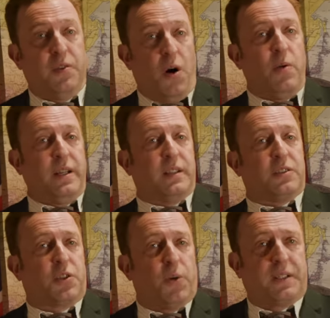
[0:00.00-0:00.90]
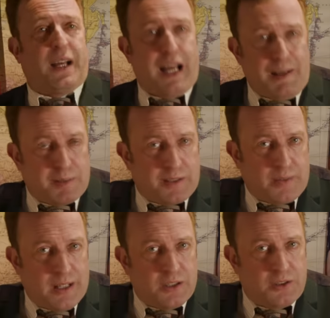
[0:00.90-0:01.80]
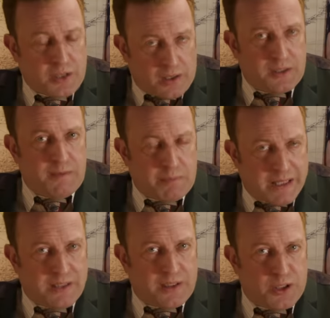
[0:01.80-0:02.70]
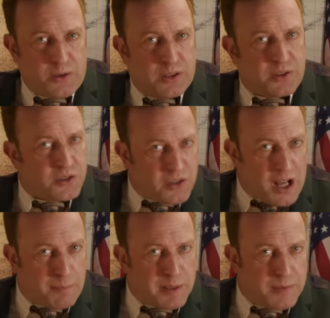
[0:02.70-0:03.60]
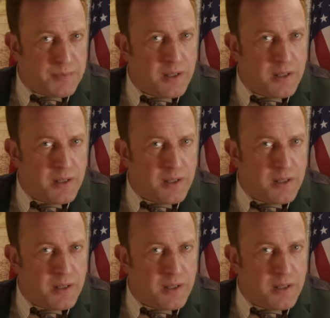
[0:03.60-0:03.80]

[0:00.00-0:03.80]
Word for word: Knowing that it's going to happen doesn't mean that you can stop it.